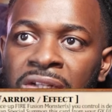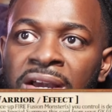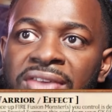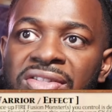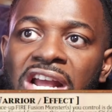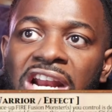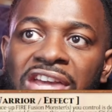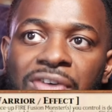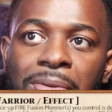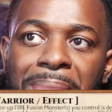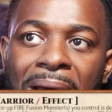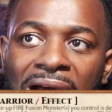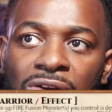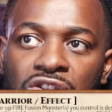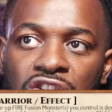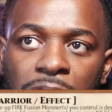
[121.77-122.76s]
Then if it
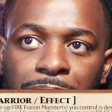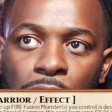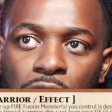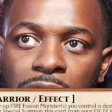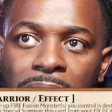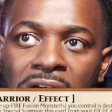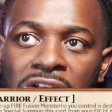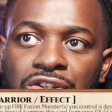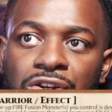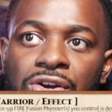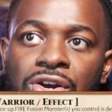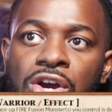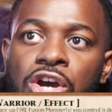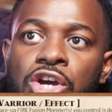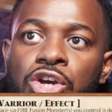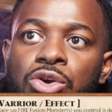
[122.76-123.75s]
battles an opponent monster,
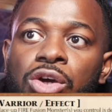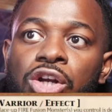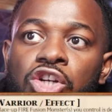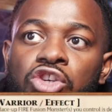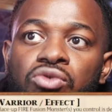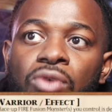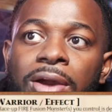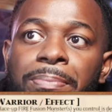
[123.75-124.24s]
you can destroy